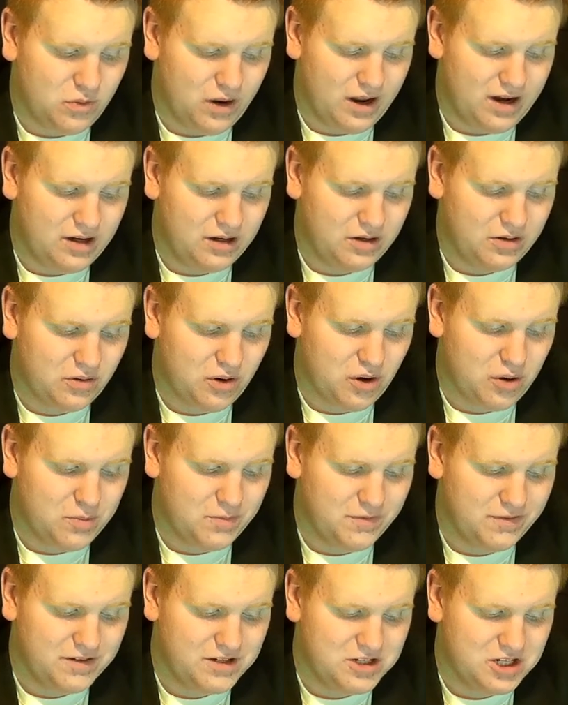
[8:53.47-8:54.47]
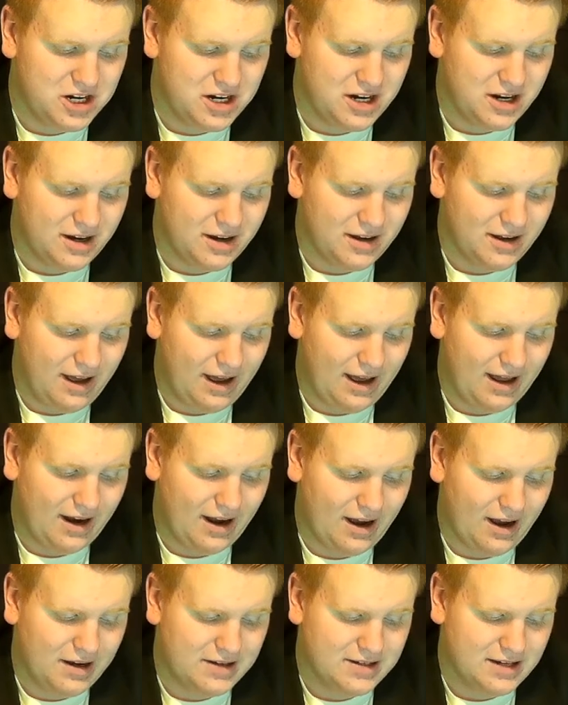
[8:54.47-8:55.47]
Red Chrome Vegeta at
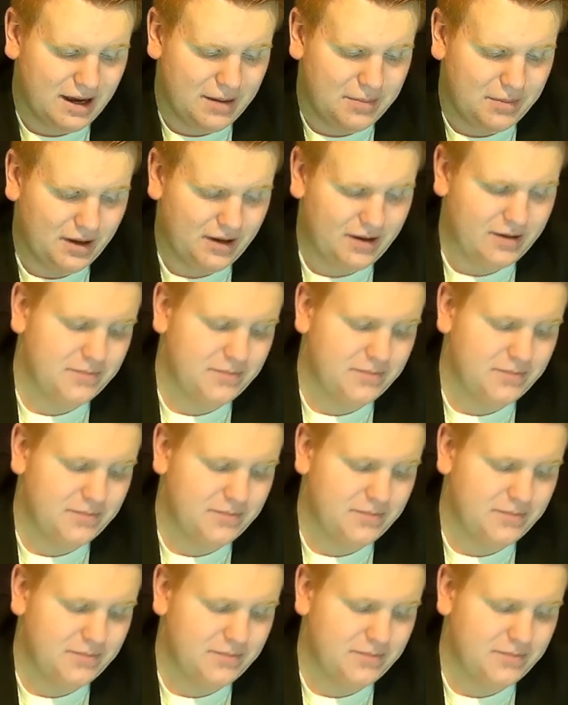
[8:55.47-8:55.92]
Hot Topic.